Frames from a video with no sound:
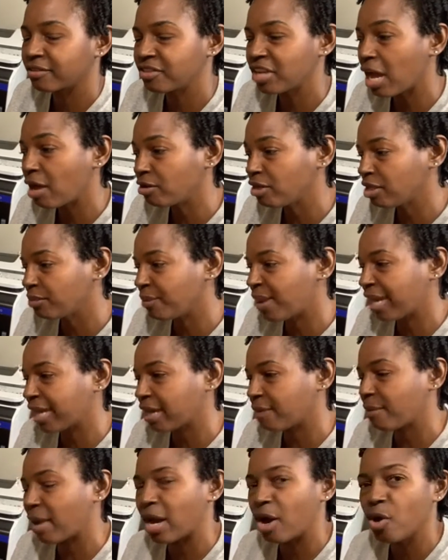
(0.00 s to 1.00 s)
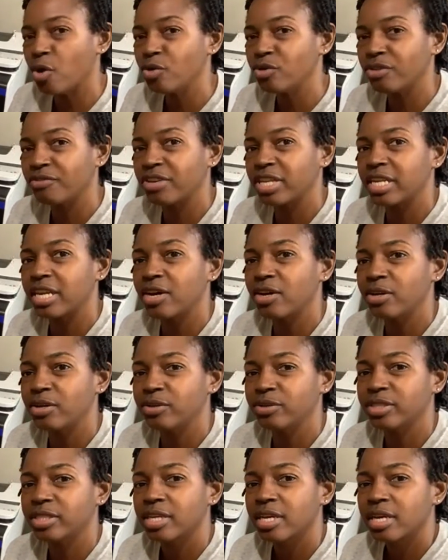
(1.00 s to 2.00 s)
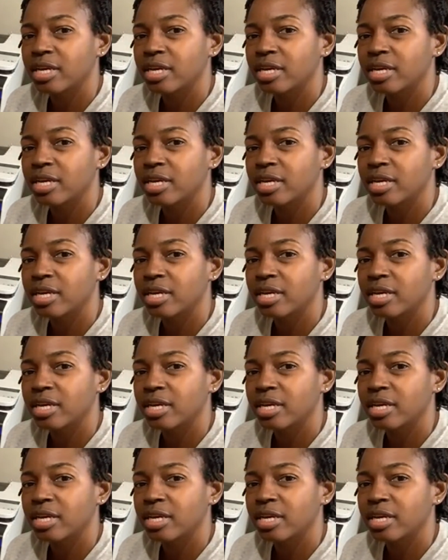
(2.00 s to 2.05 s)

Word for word: if y'all look back at my older videos